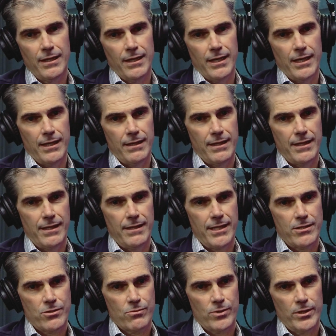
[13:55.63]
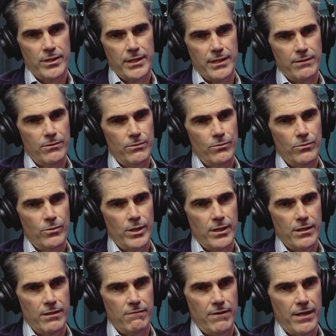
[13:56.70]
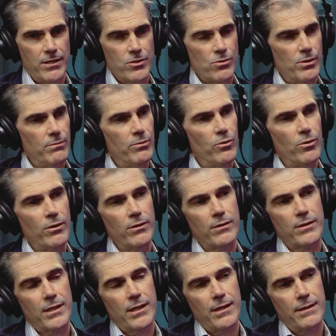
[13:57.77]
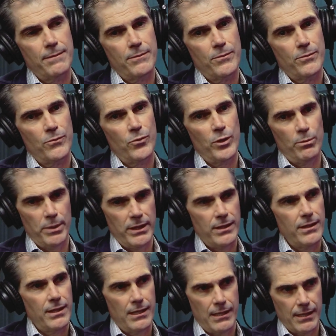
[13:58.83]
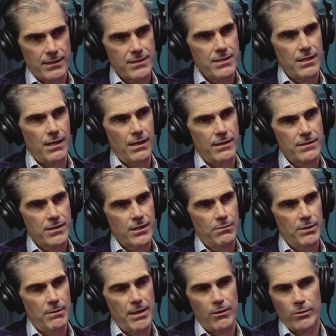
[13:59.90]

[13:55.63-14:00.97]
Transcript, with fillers: and and that's really what an advisory board um, will be at XTI. It's going to be about